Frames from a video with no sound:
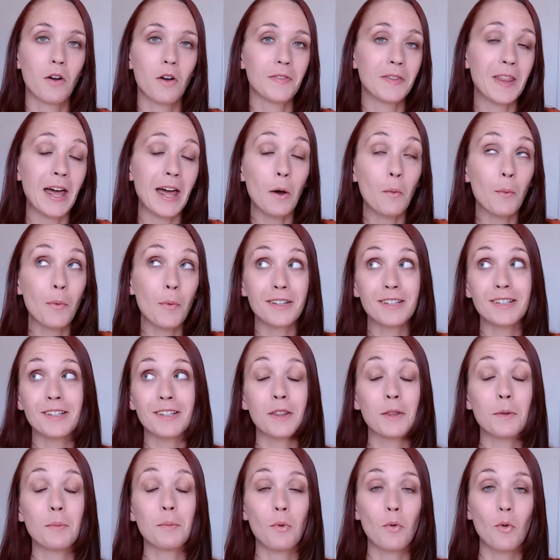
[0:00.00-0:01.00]
That wasn't
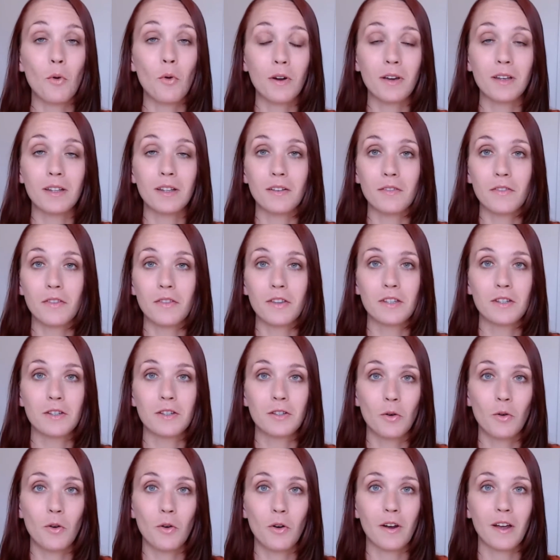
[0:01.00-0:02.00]
the point of the
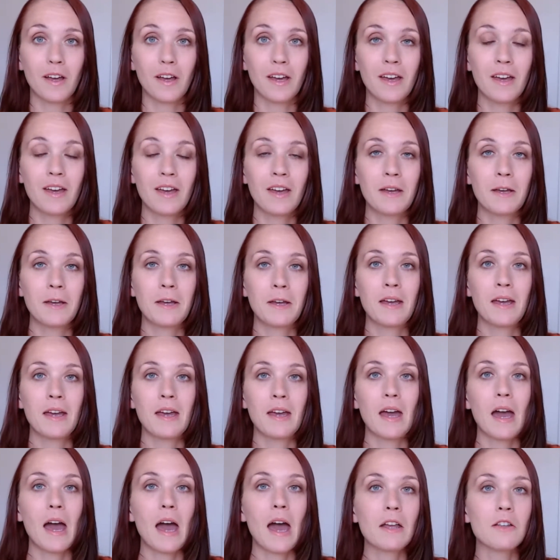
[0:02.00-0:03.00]
story.
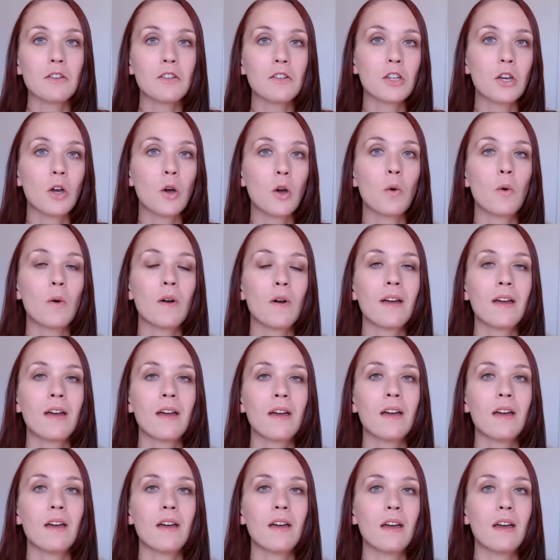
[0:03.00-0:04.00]
And so
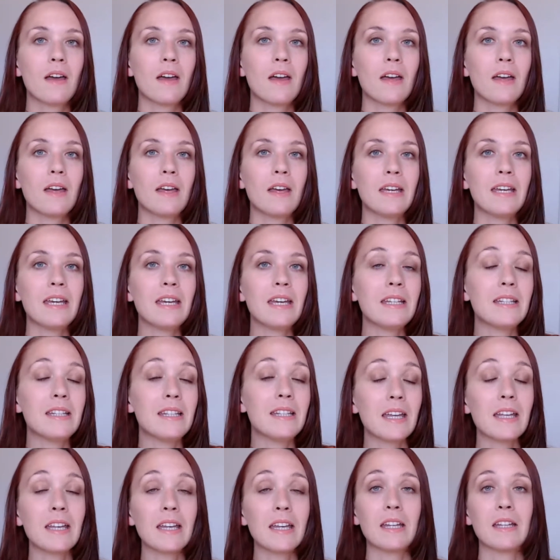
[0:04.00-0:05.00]
he
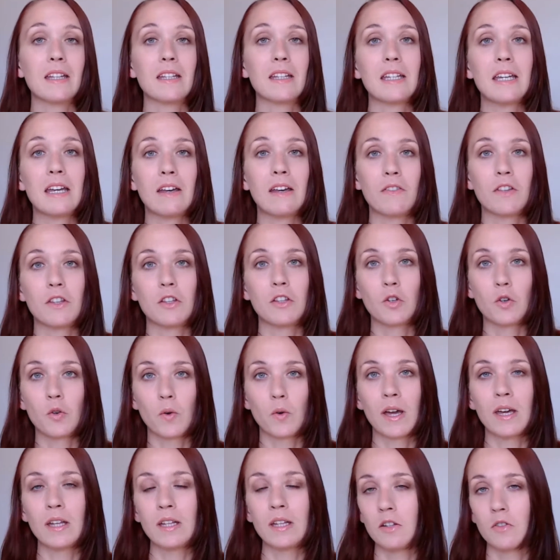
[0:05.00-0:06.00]
didn't give this great
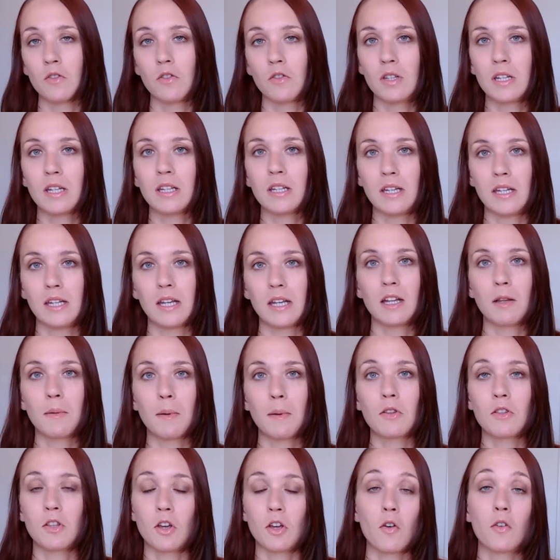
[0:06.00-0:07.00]
and interesting detail about
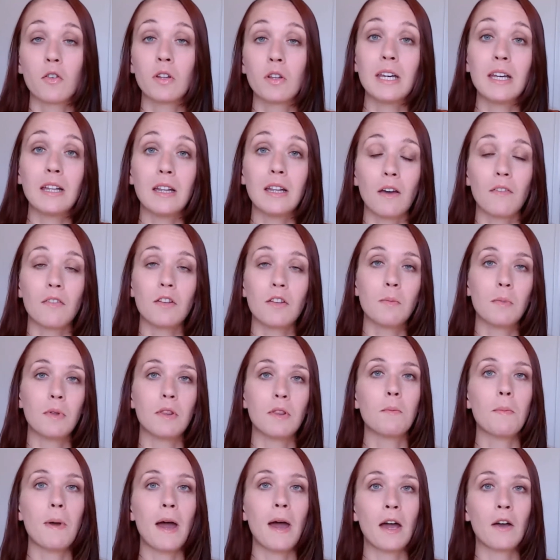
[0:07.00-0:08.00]
Sauron. He left him in the
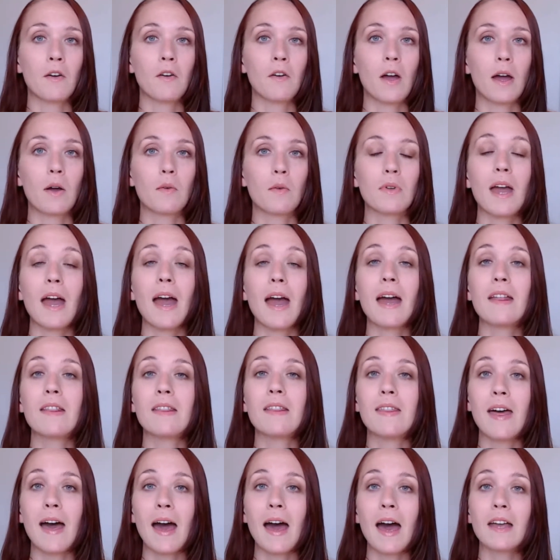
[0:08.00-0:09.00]
background. And
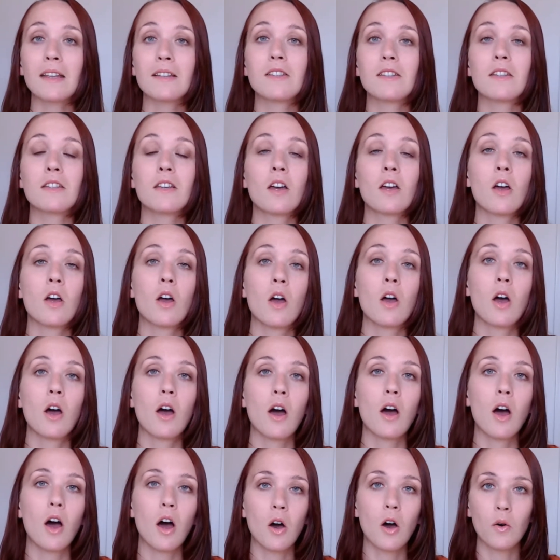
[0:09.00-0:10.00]
that's
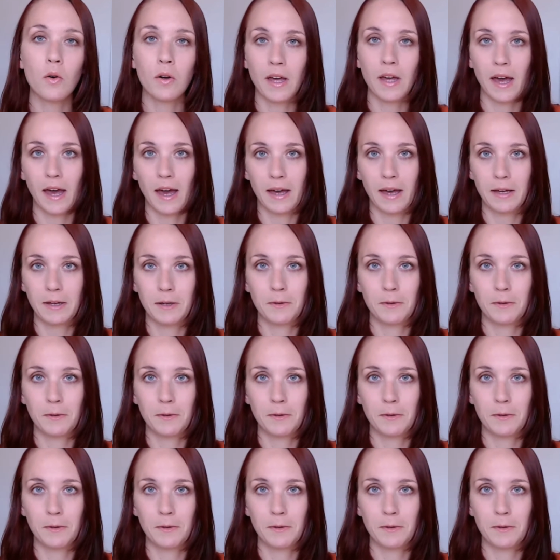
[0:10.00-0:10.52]
okay.